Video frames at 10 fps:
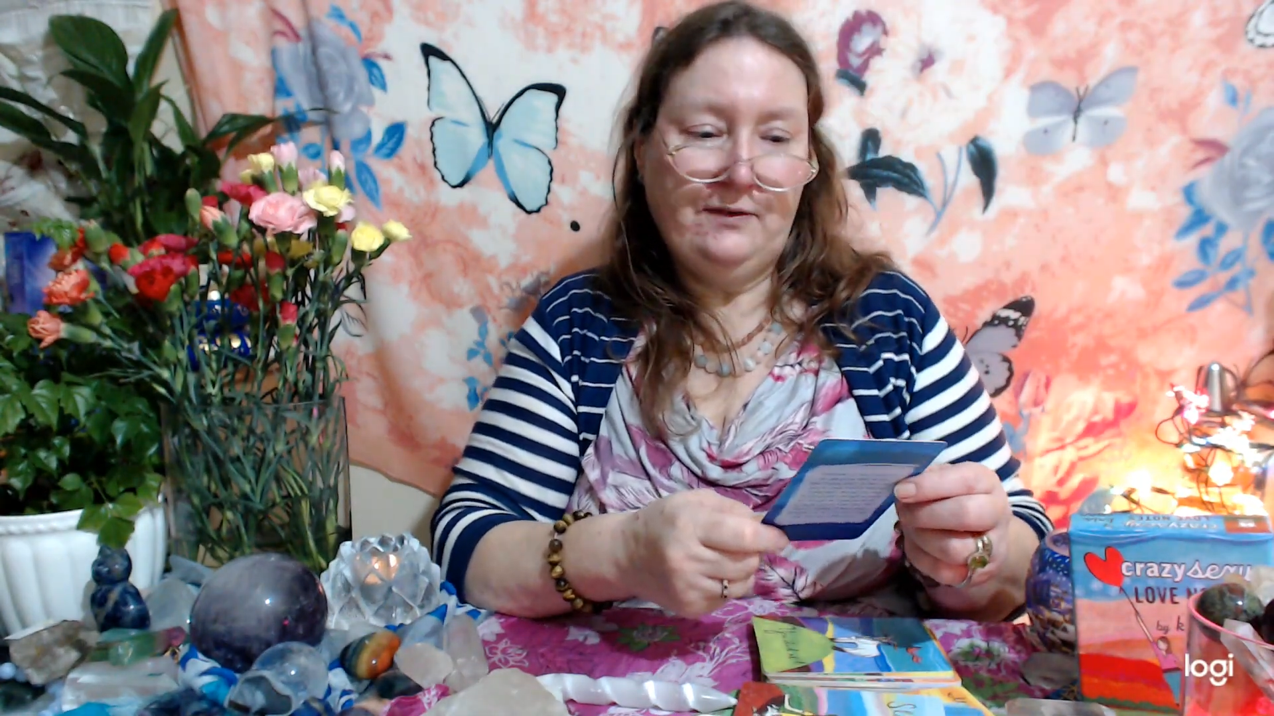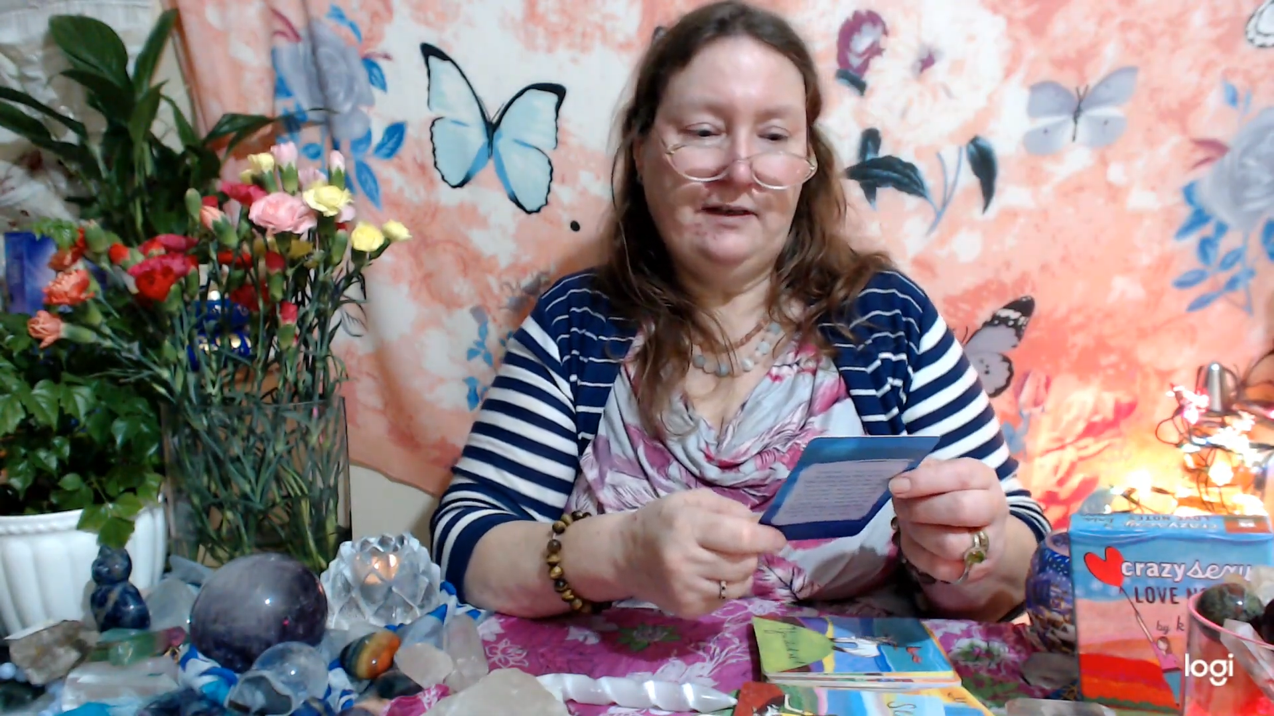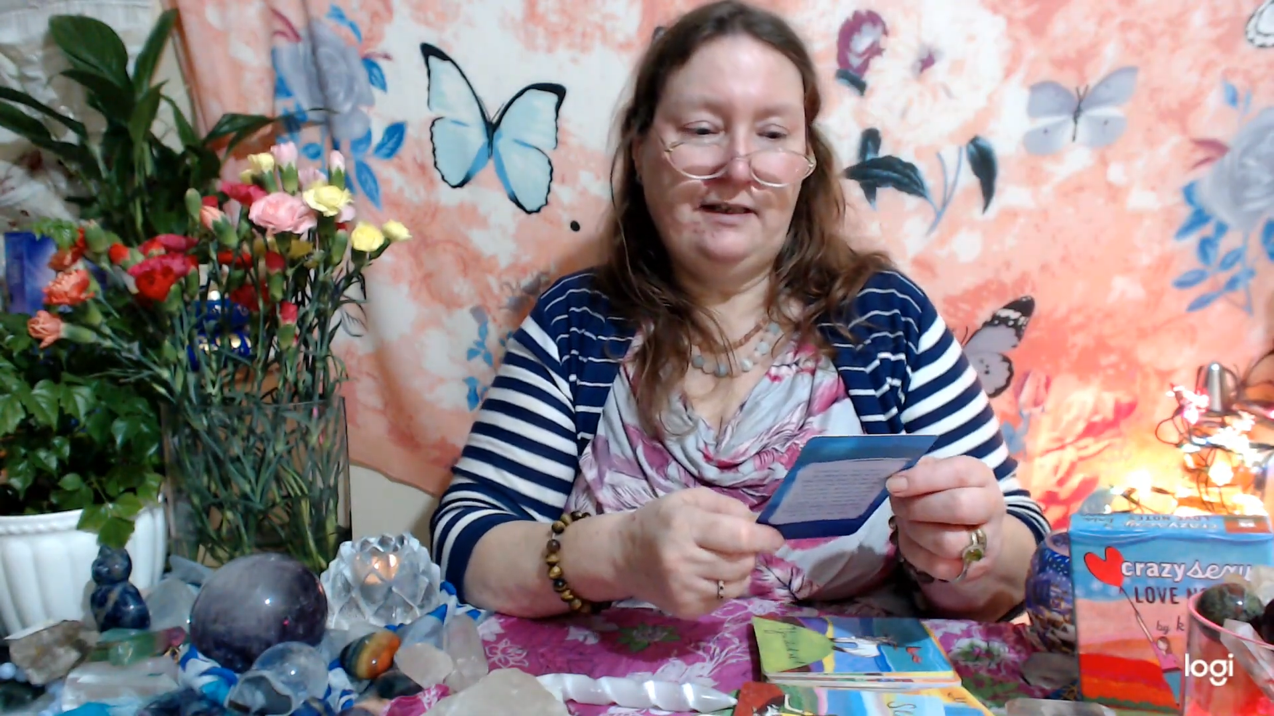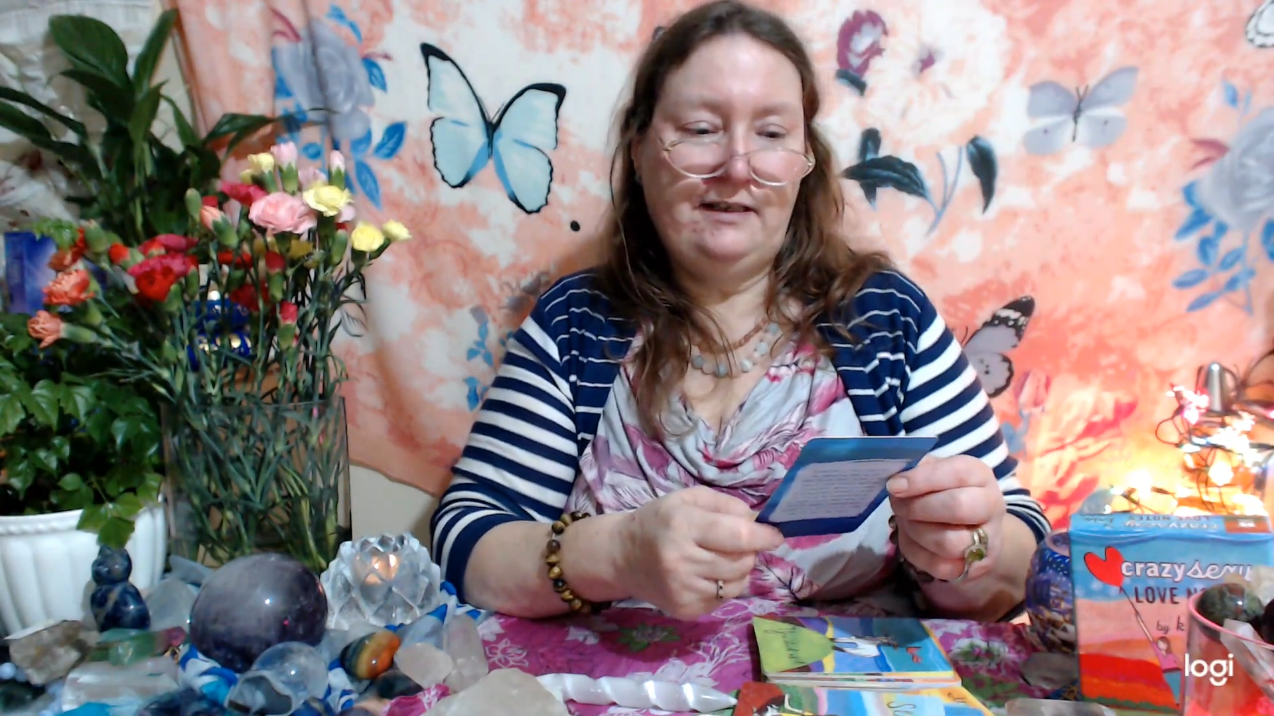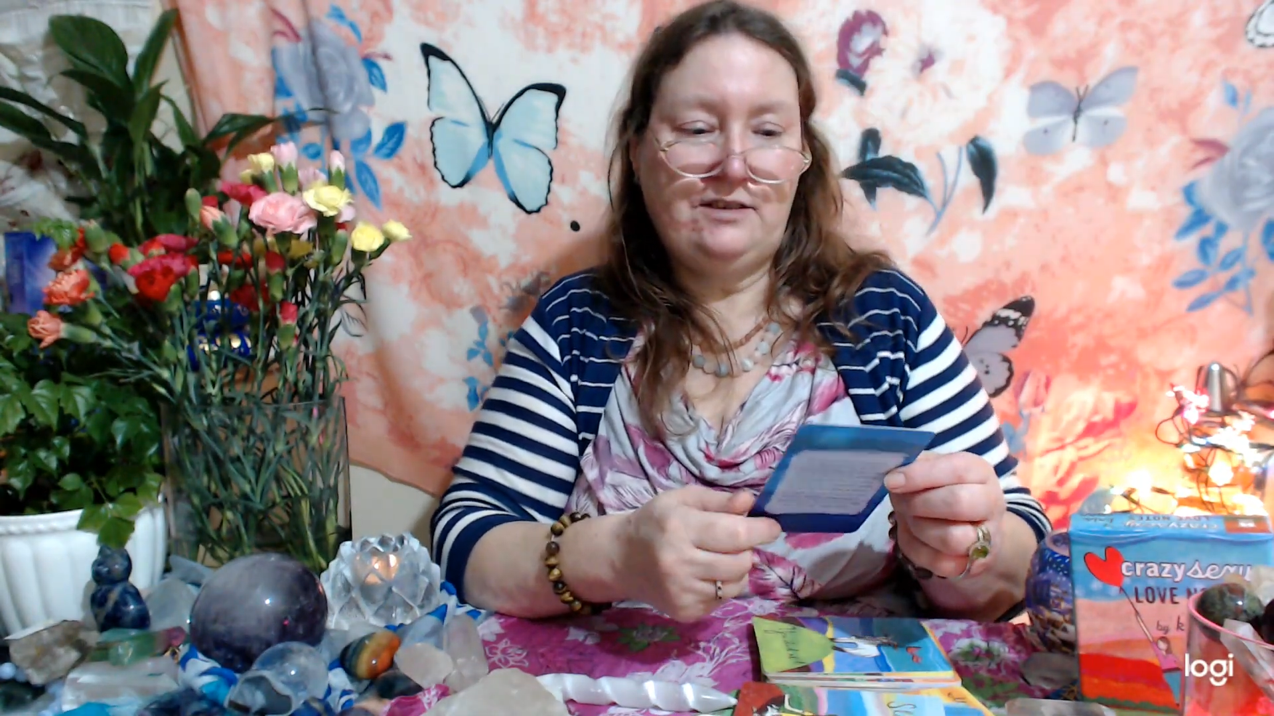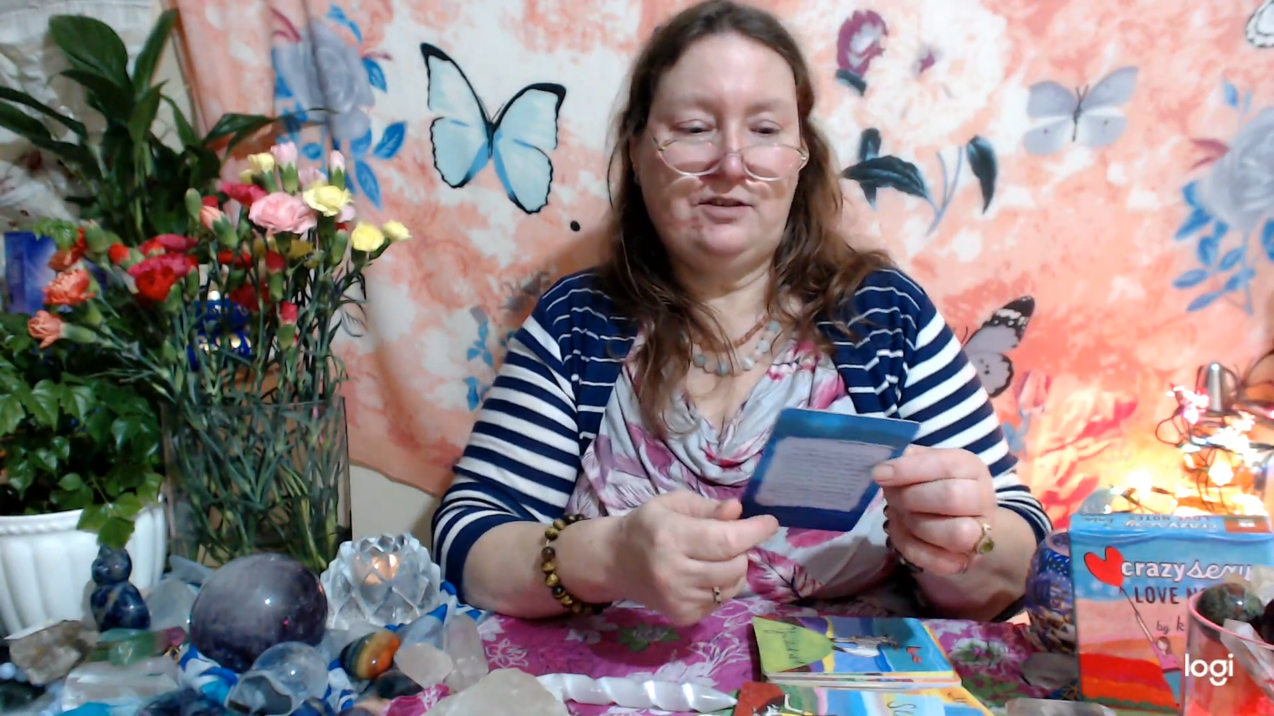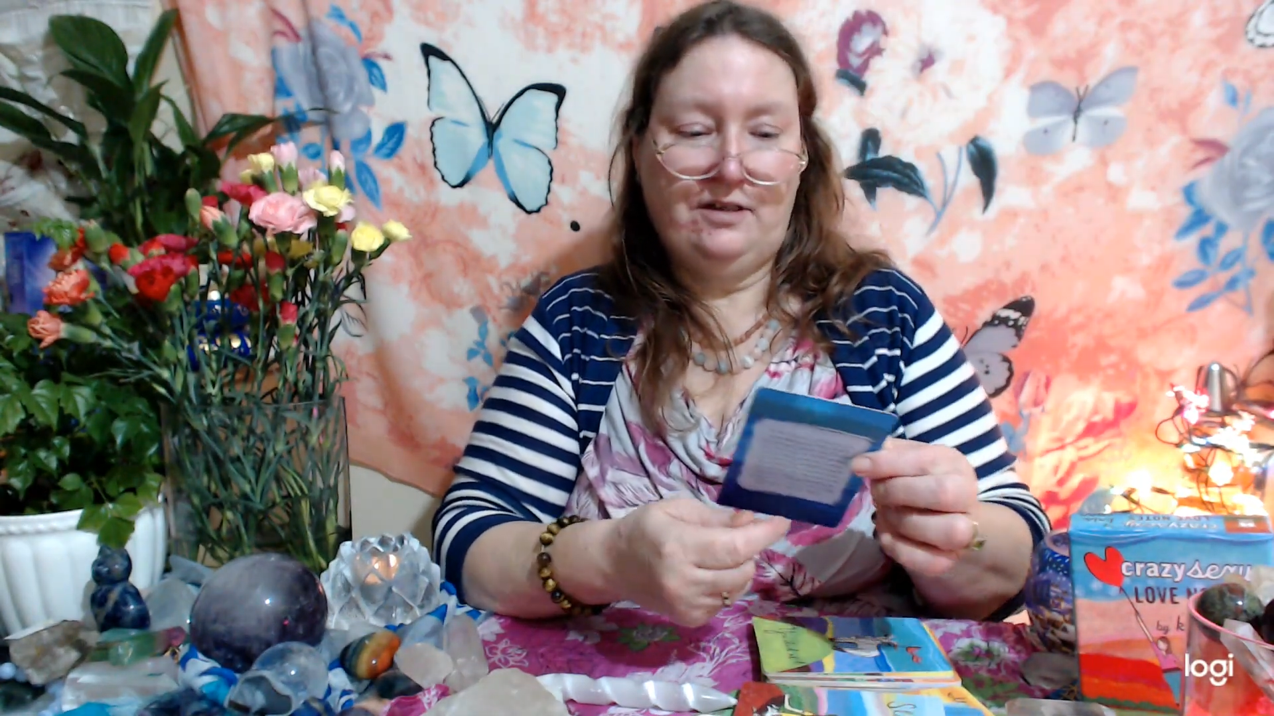each